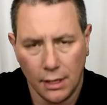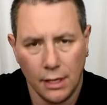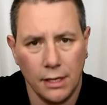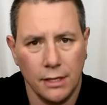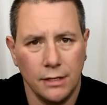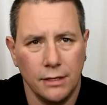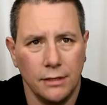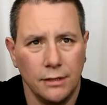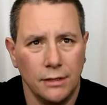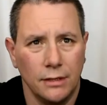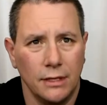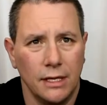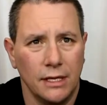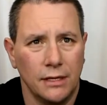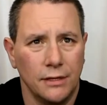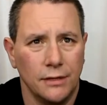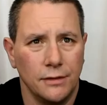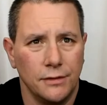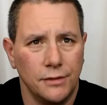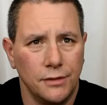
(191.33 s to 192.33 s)
and you, you
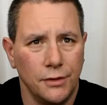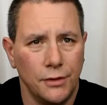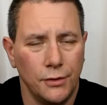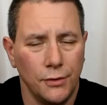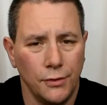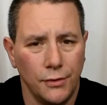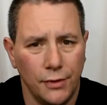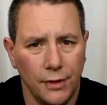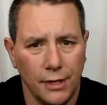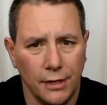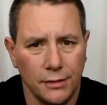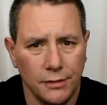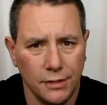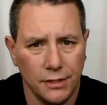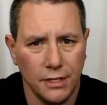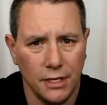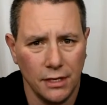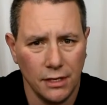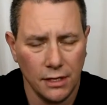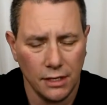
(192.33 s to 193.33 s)
lick the, to two things
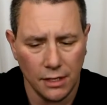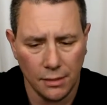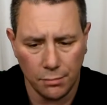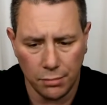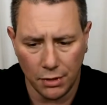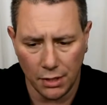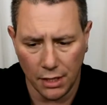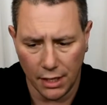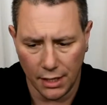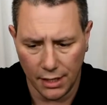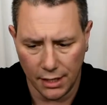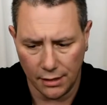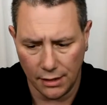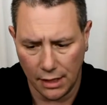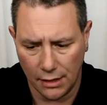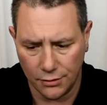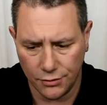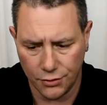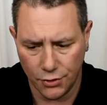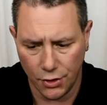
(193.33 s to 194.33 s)
and you, you plug it in.
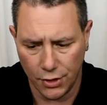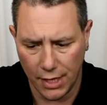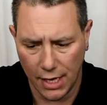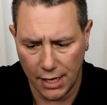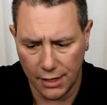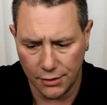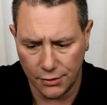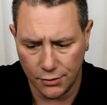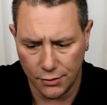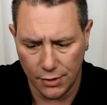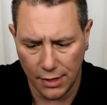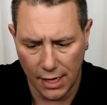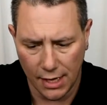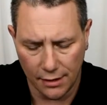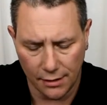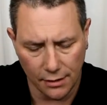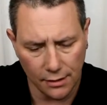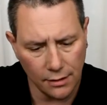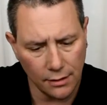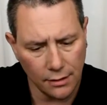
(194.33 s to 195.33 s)
I'll show you how to do that.